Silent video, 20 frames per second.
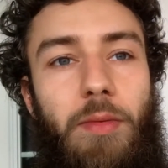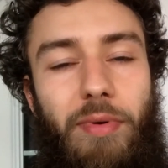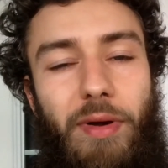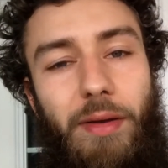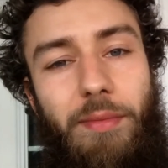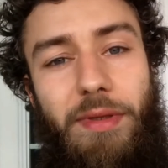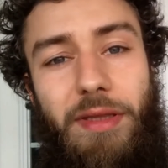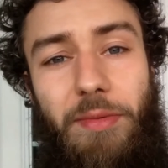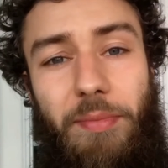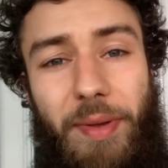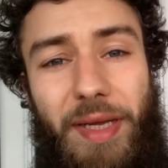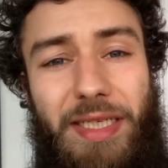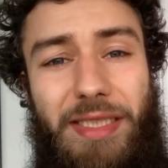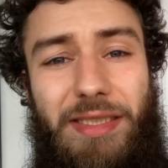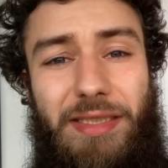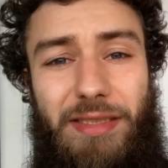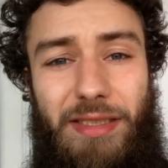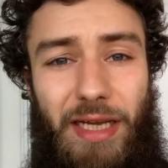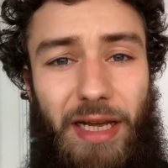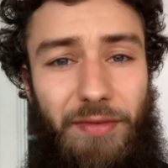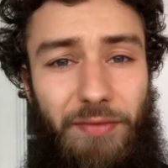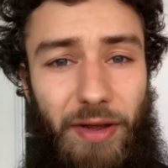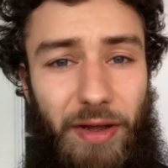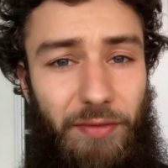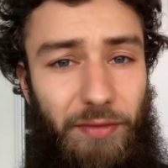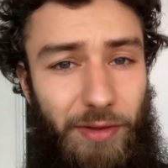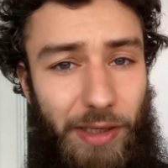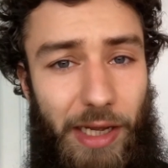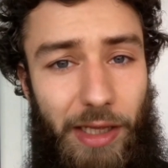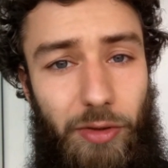Probably the best
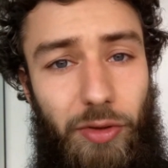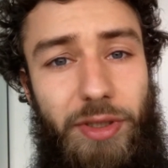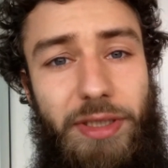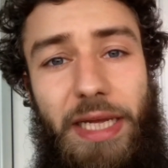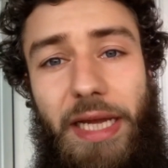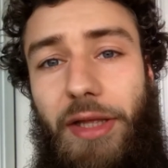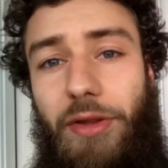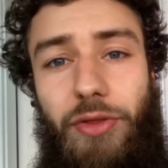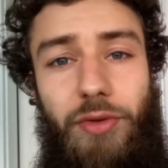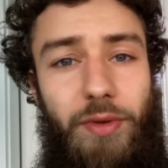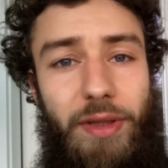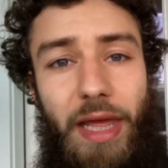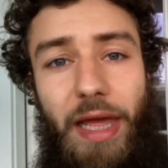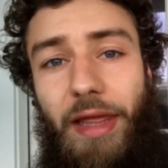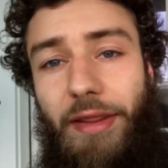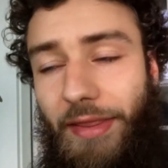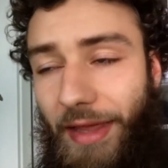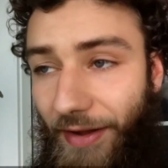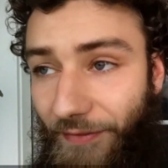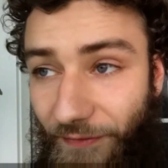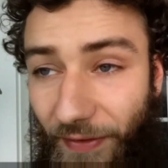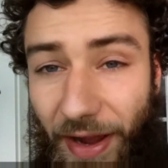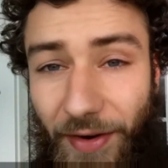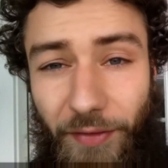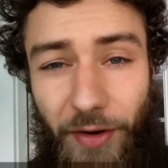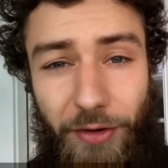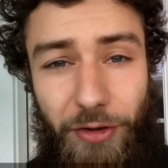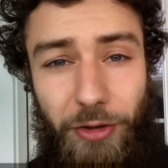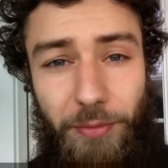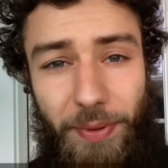I looked at through that
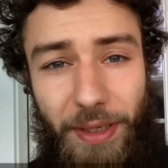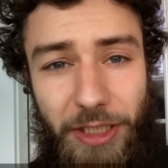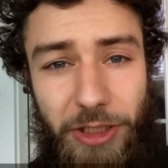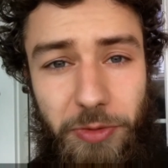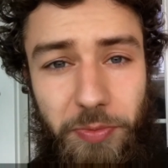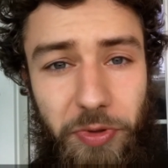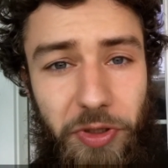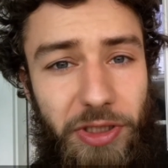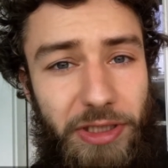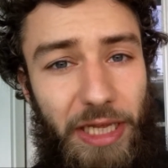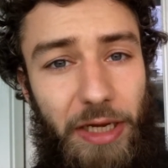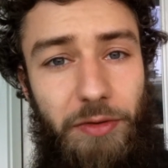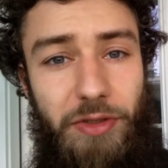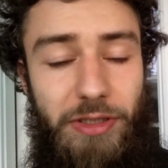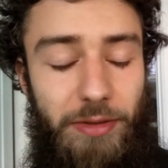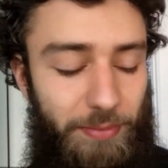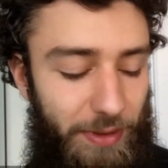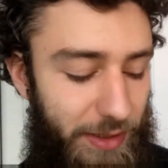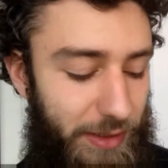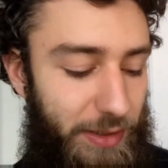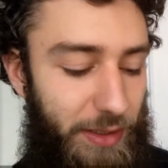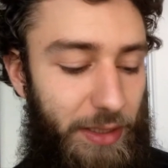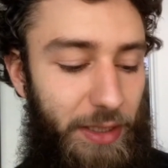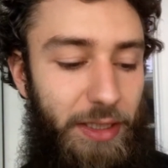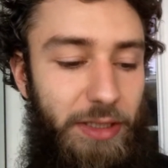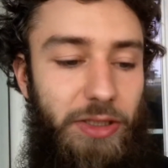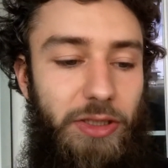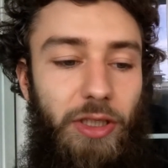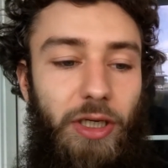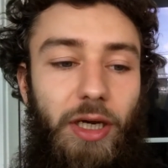500-page book. That was the best study
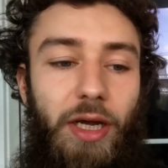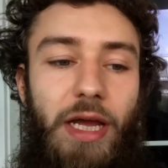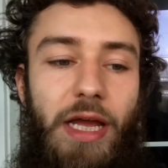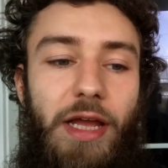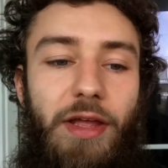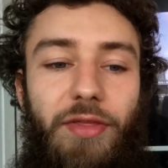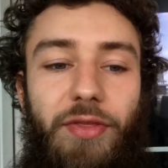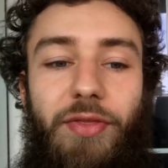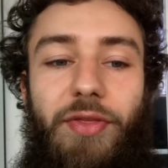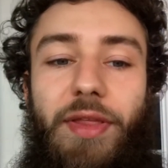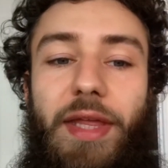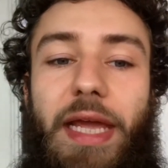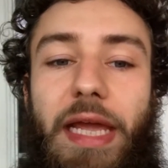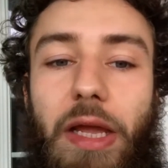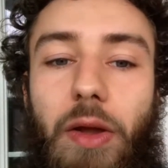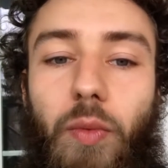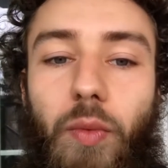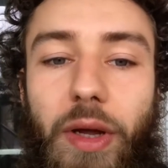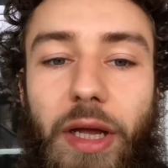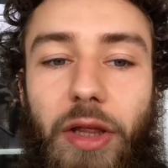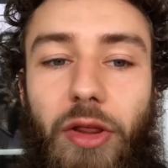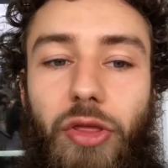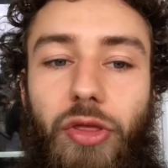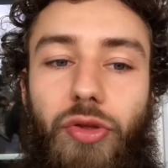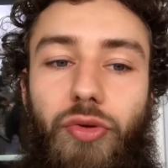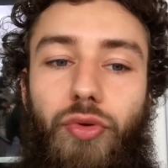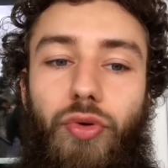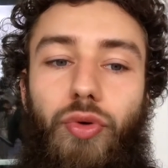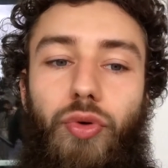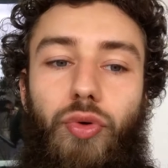I saw. They went
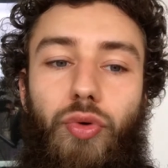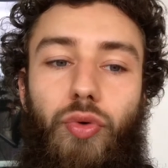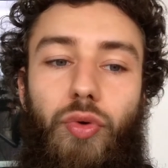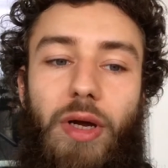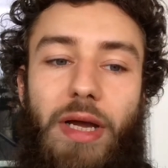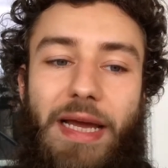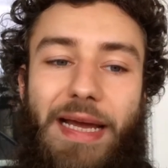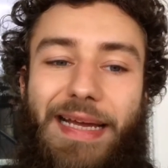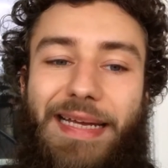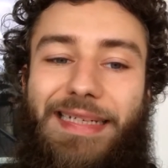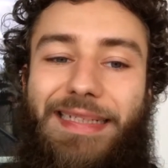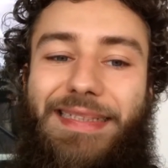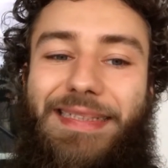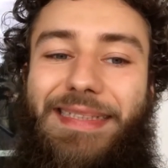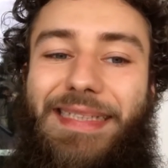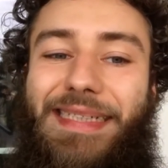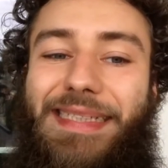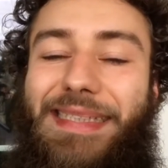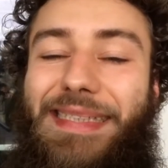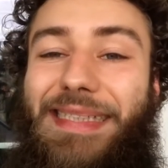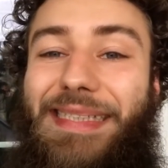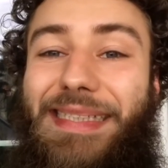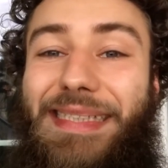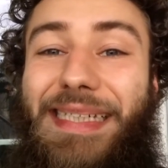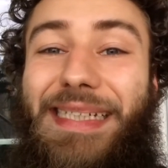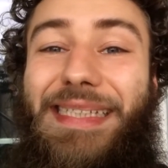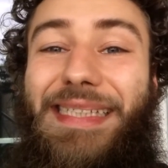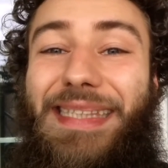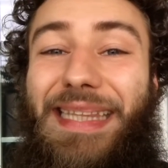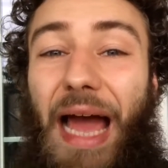through
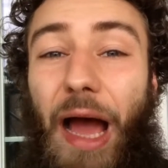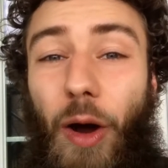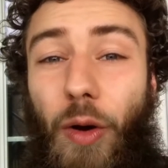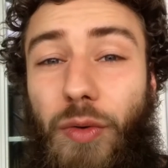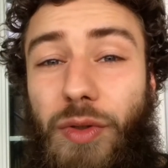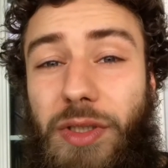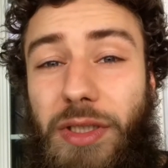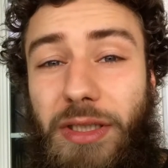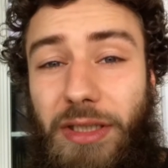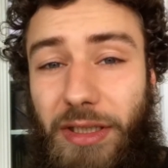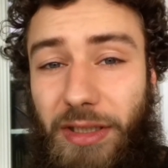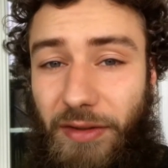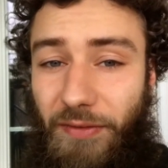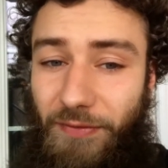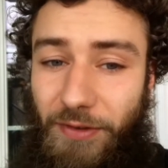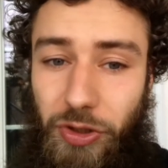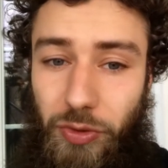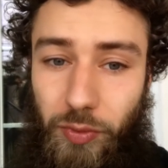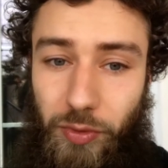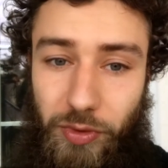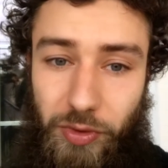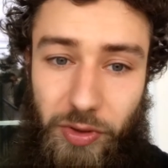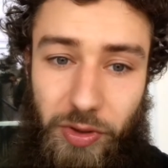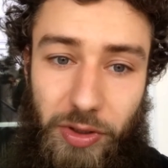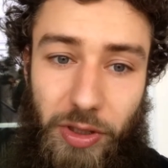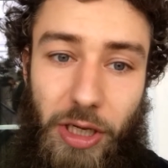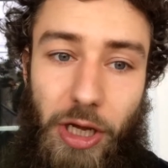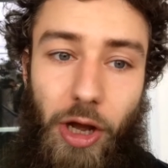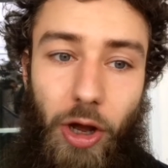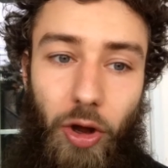66,000
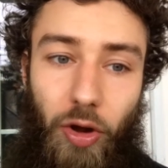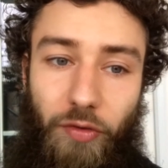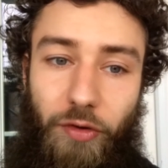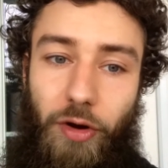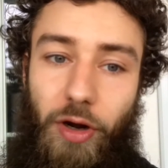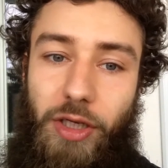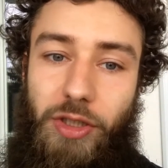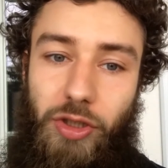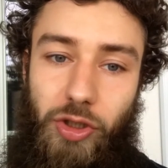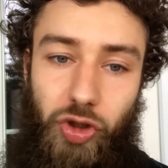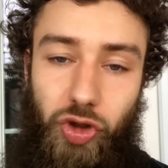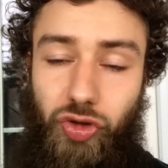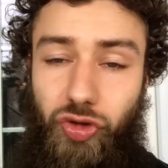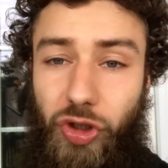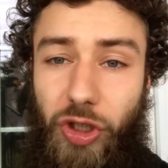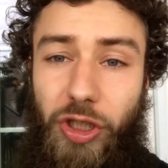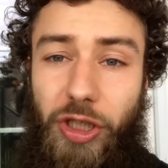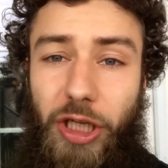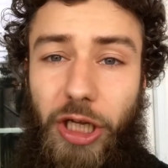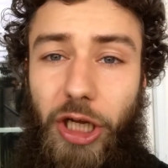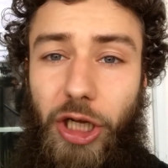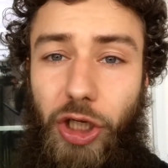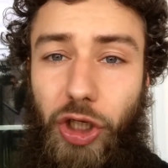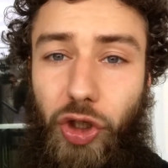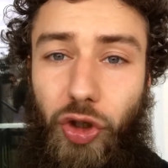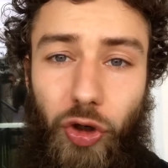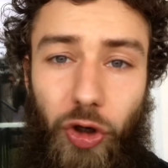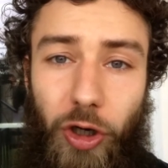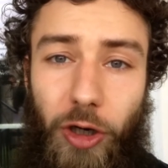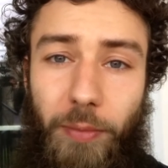individuals across Australia,
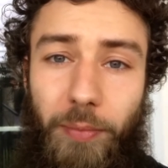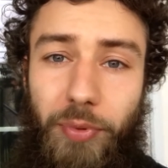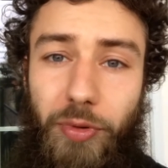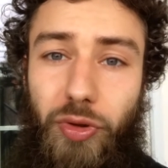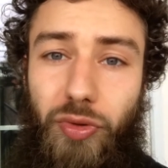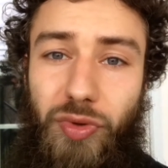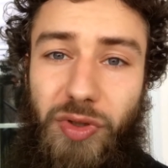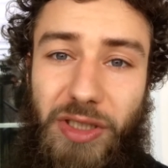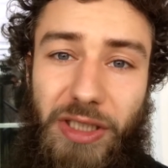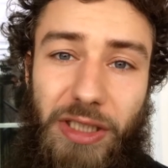Europe, New